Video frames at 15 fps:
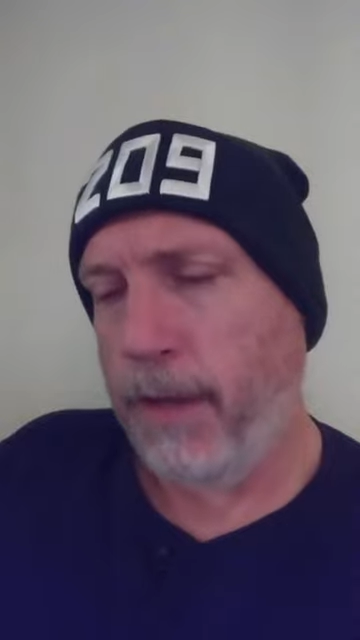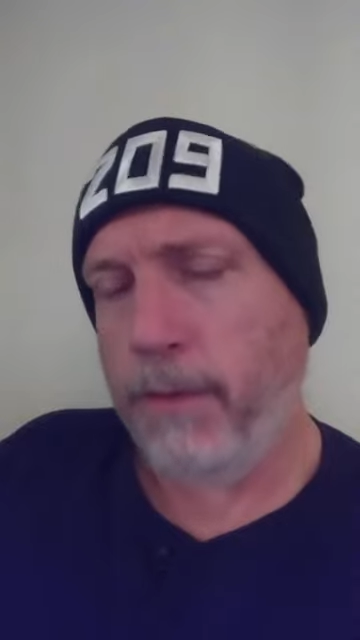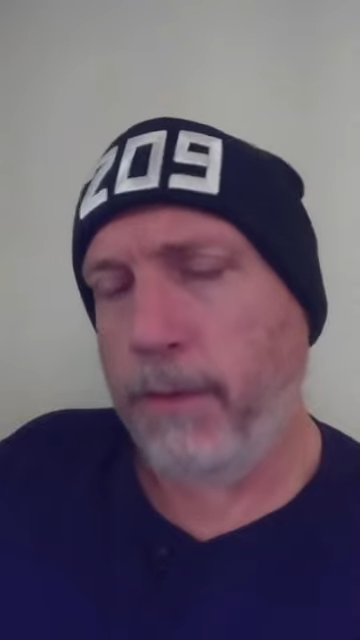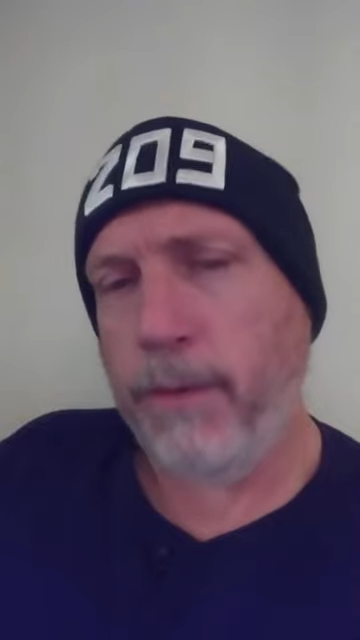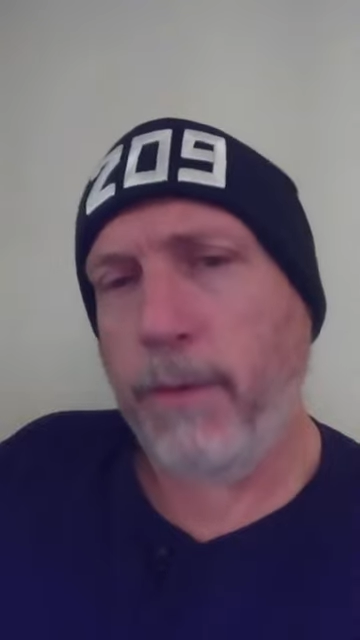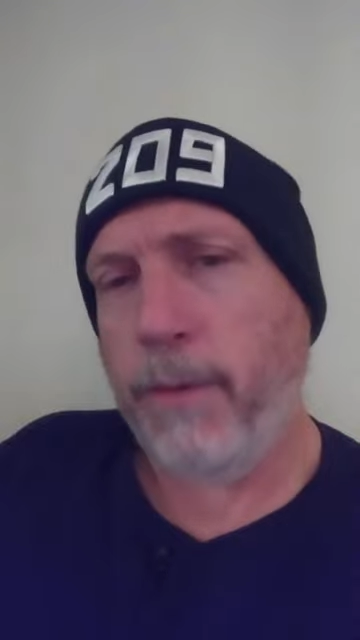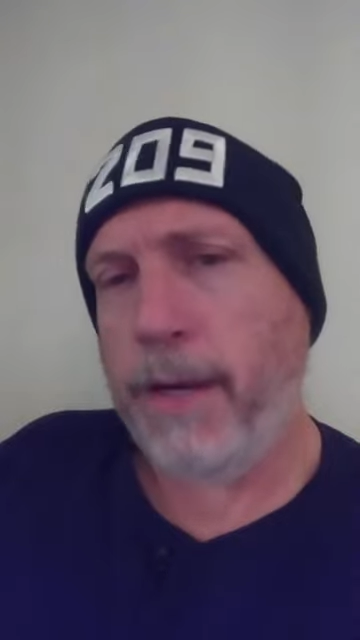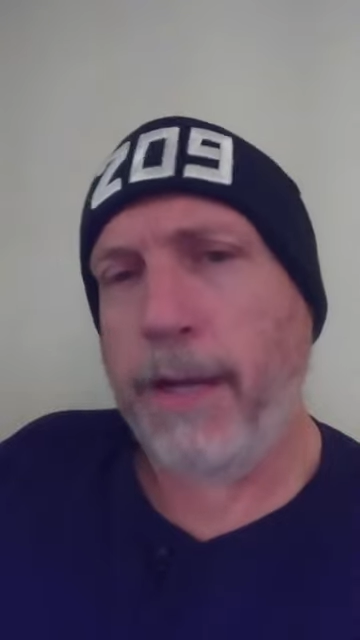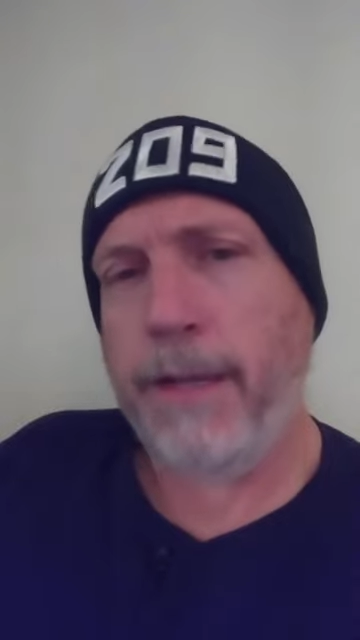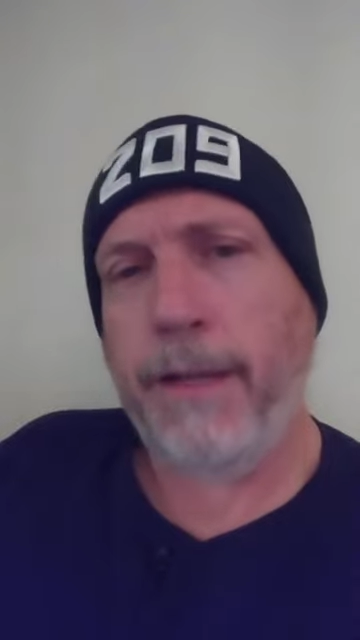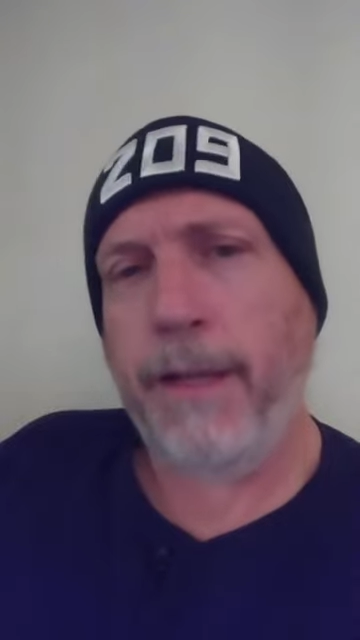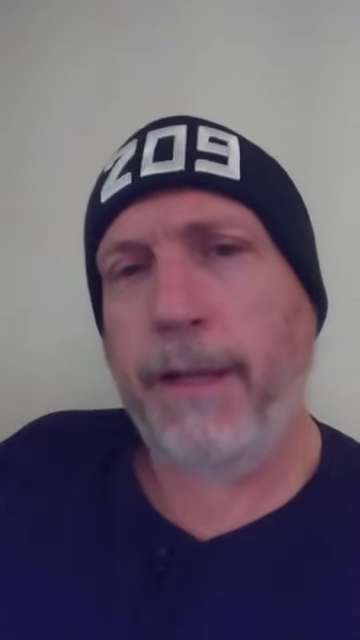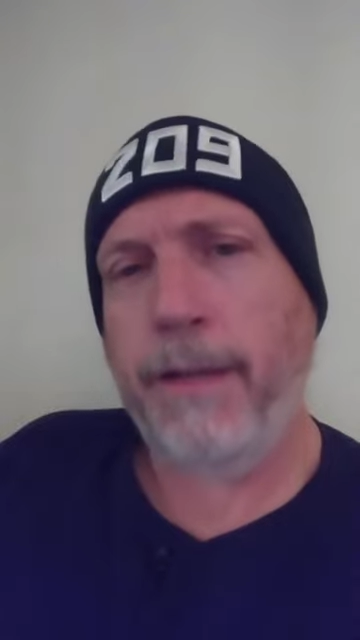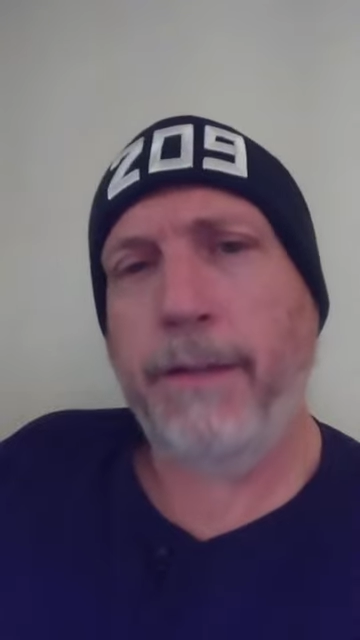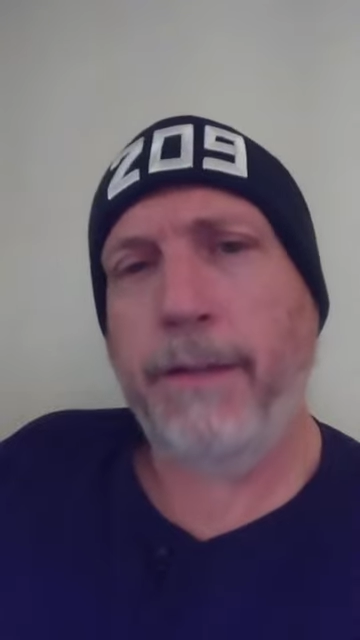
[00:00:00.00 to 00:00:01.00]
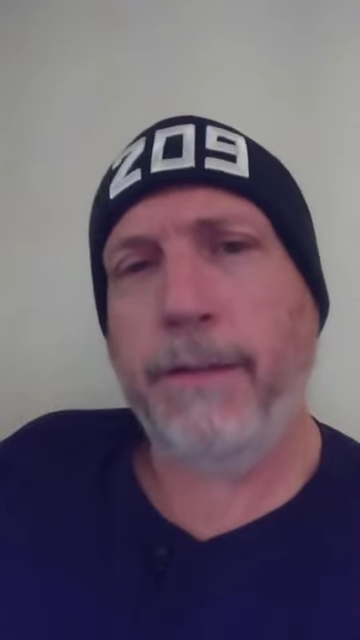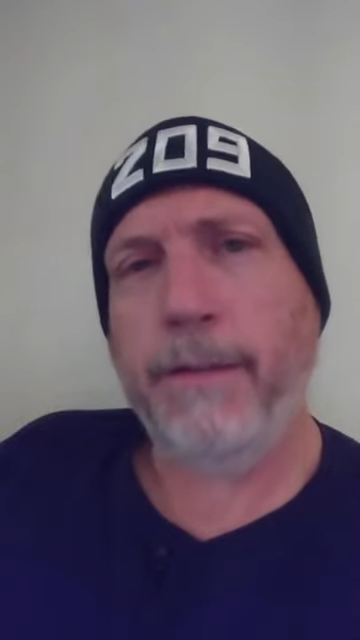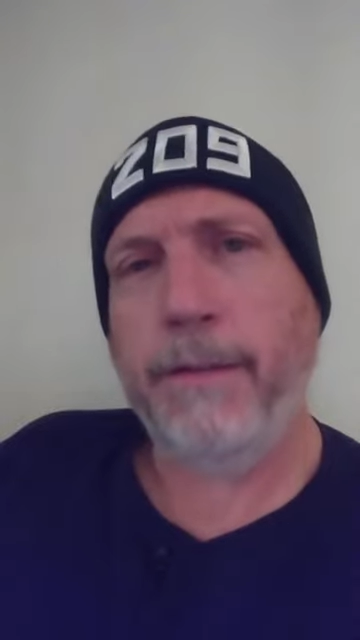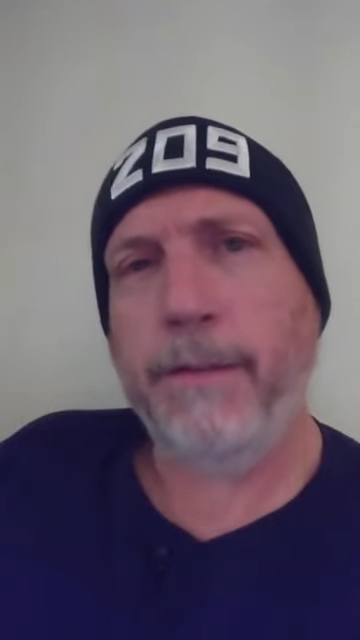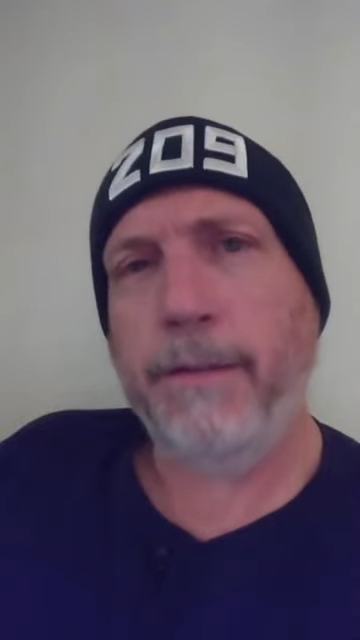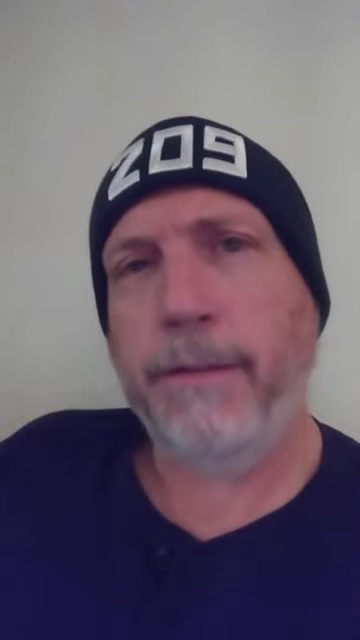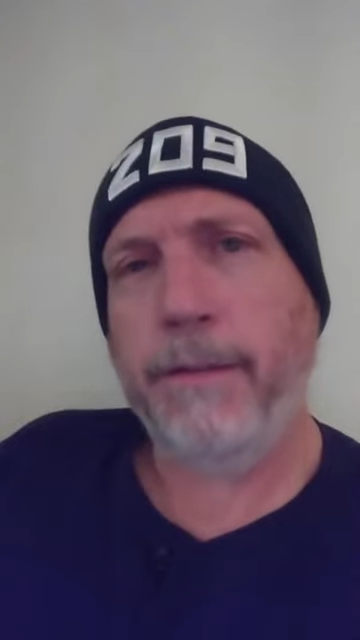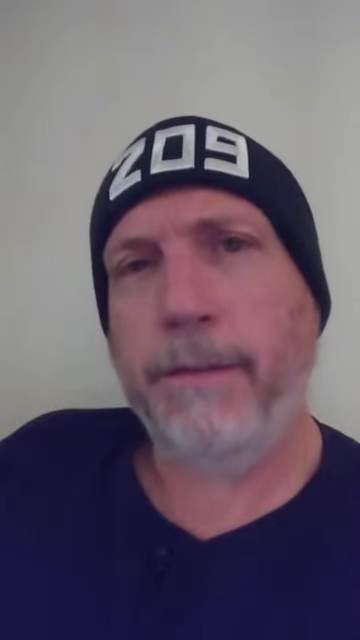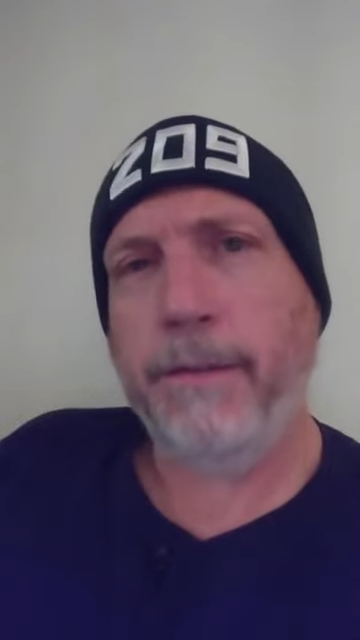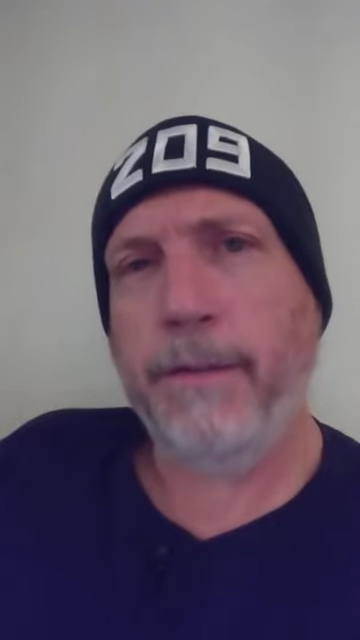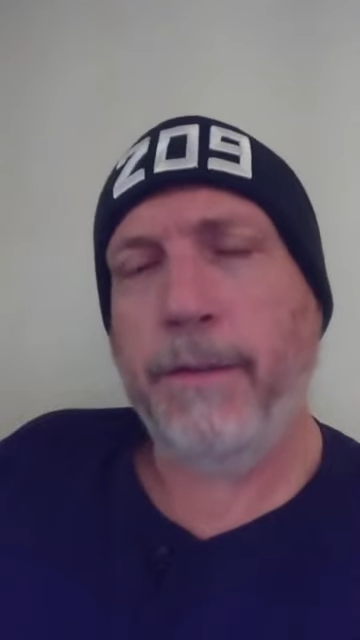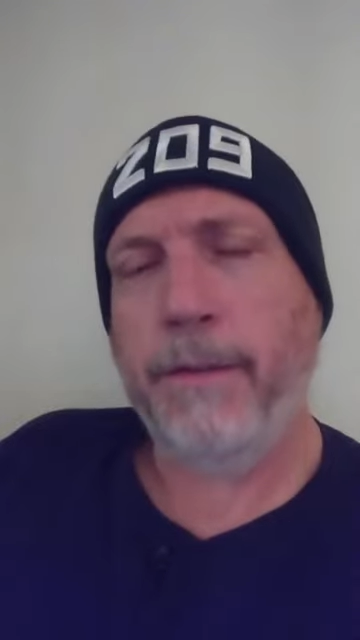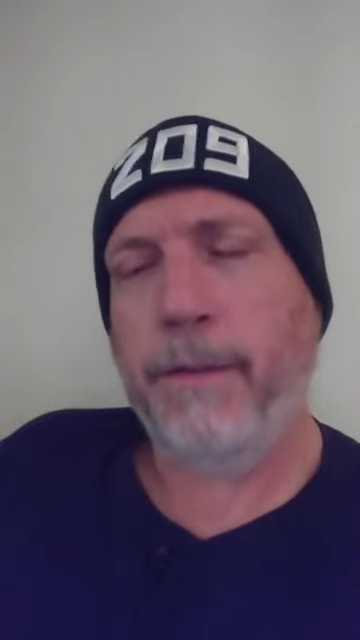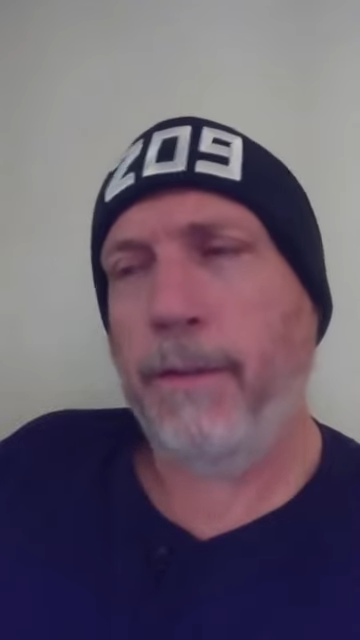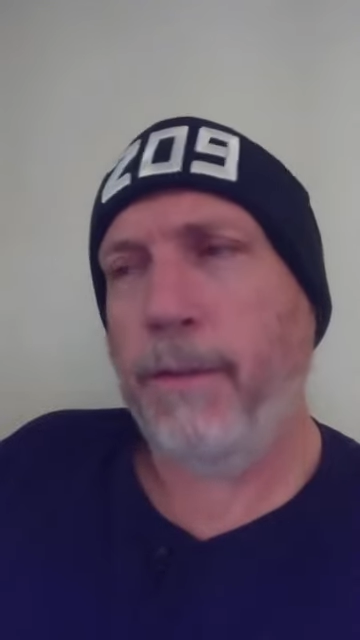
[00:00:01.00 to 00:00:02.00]
I don't know what I did.
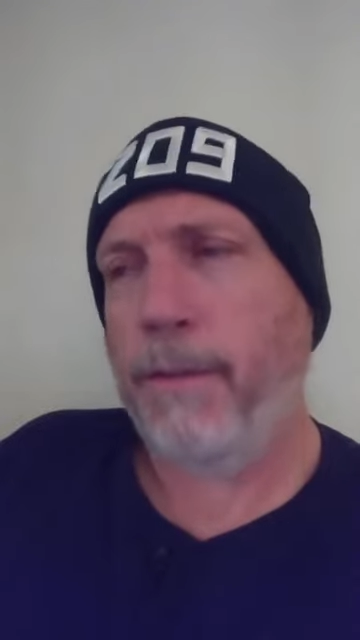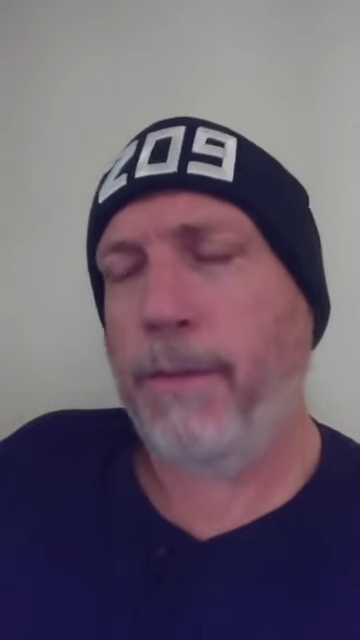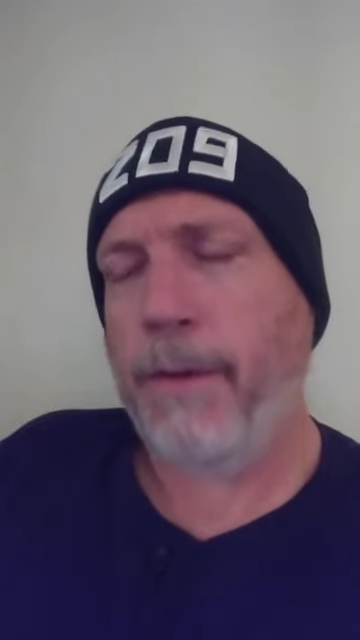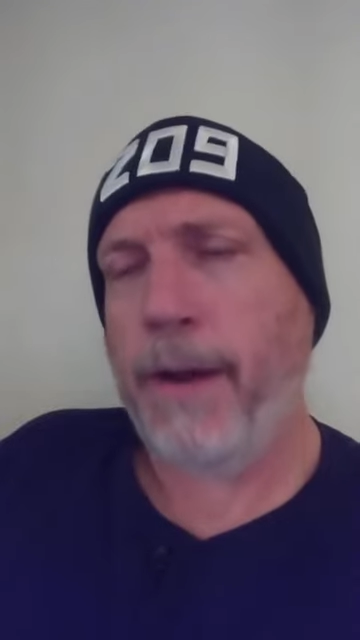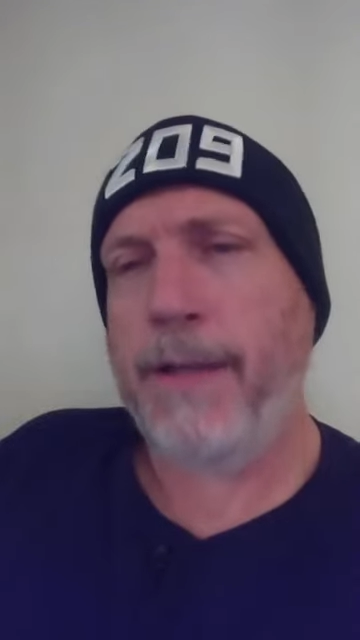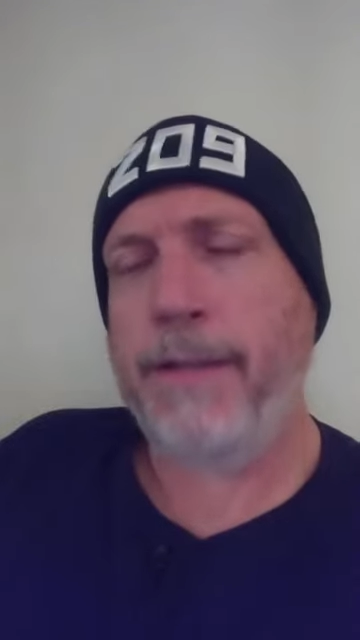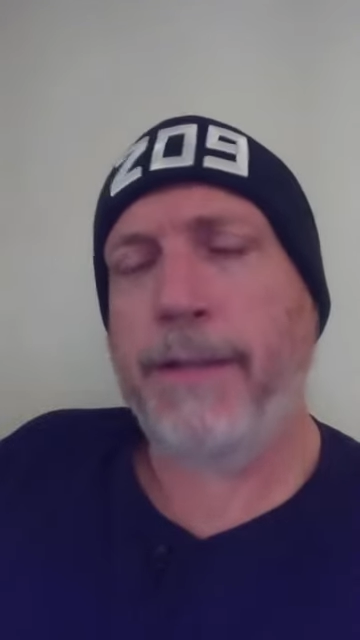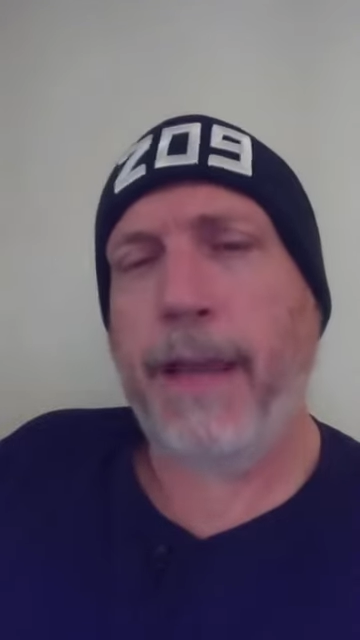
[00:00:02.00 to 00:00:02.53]
Why